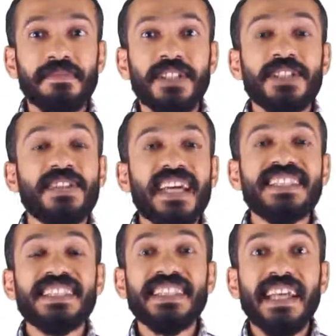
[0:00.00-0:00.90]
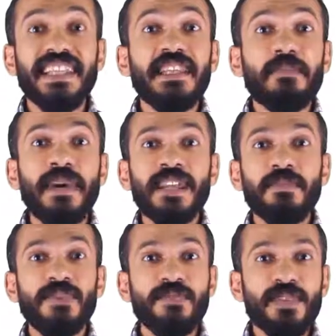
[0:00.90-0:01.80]
So that's exactly the body
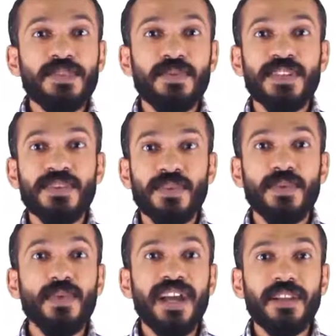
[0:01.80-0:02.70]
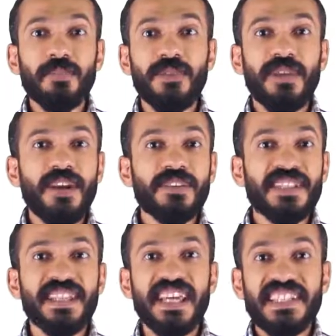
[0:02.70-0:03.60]
movement we do while
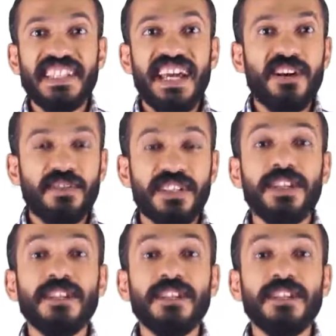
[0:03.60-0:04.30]
pronouncing that sound.